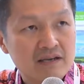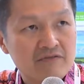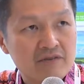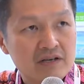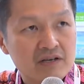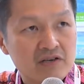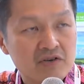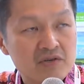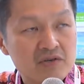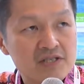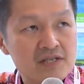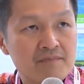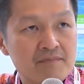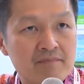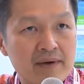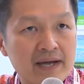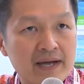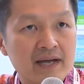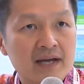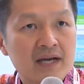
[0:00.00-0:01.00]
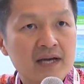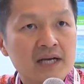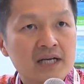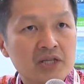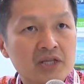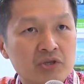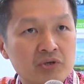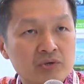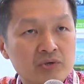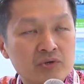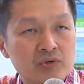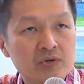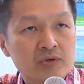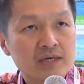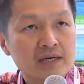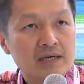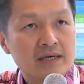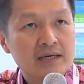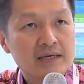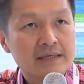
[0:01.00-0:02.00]
give a huge impact to
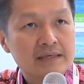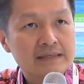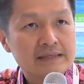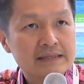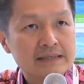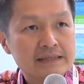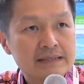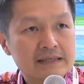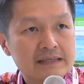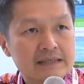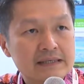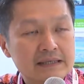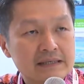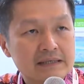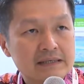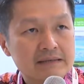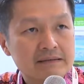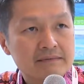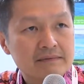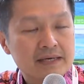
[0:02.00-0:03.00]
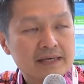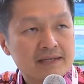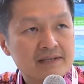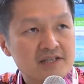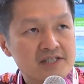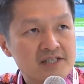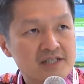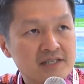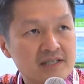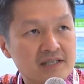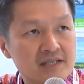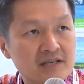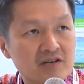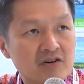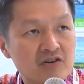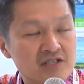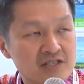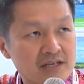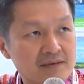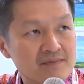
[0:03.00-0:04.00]
the electricity
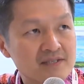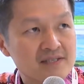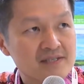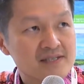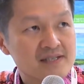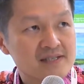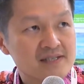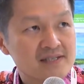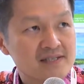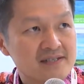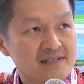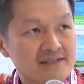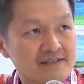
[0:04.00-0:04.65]
consumptions.